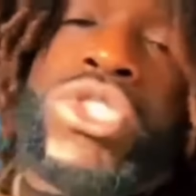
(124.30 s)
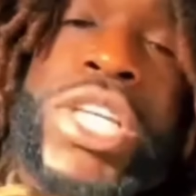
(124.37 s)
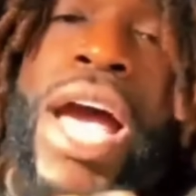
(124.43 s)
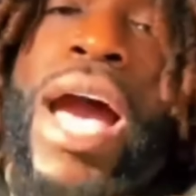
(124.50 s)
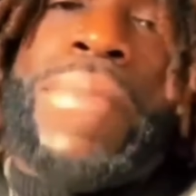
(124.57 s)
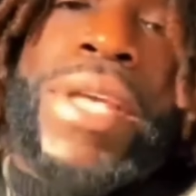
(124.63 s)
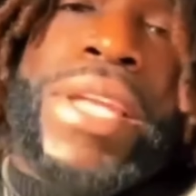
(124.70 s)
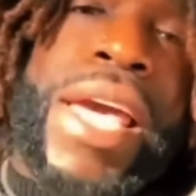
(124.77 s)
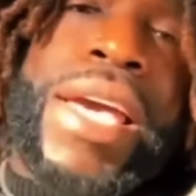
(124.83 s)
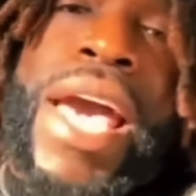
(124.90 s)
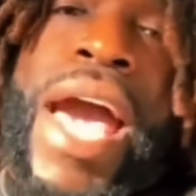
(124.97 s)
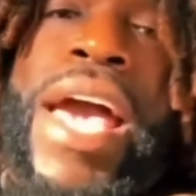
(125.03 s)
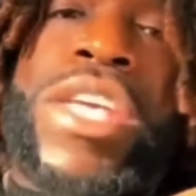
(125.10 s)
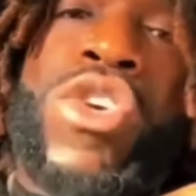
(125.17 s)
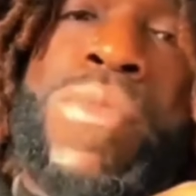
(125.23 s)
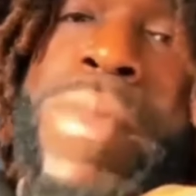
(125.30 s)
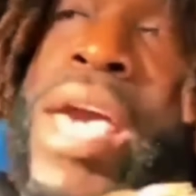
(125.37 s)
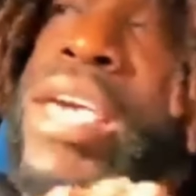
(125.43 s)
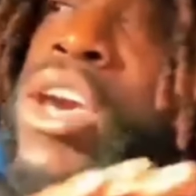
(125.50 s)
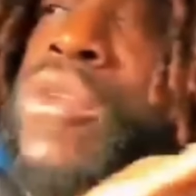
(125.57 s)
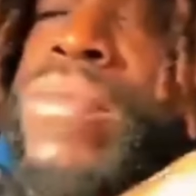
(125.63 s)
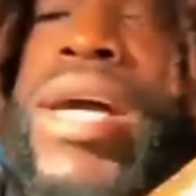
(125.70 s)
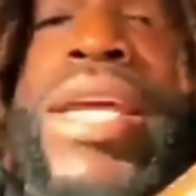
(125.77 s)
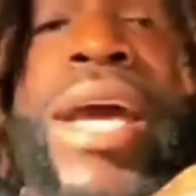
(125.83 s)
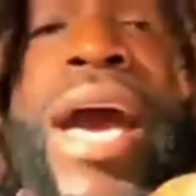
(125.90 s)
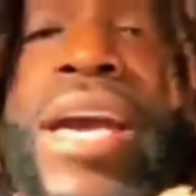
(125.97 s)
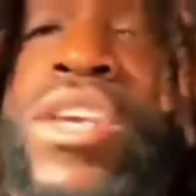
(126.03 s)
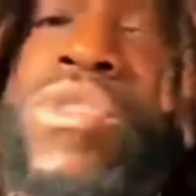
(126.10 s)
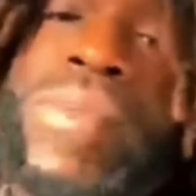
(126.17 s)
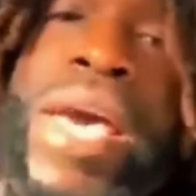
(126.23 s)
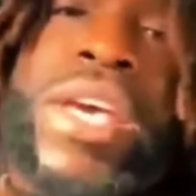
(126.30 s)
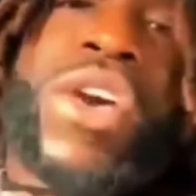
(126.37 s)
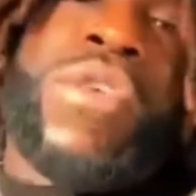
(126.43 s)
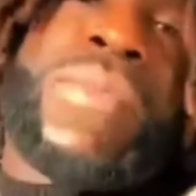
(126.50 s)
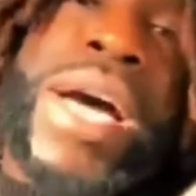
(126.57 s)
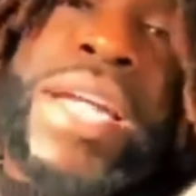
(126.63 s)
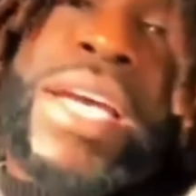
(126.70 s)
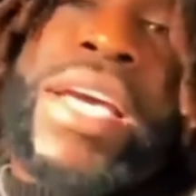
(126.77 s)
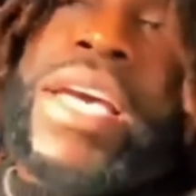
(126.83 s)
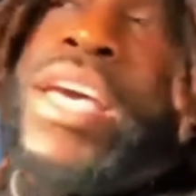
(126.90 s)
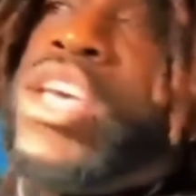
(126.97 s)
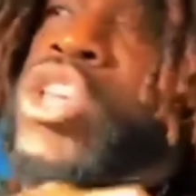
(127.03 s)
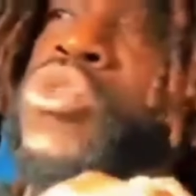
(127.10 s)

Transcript: no job that they got. You make your money how you make your money.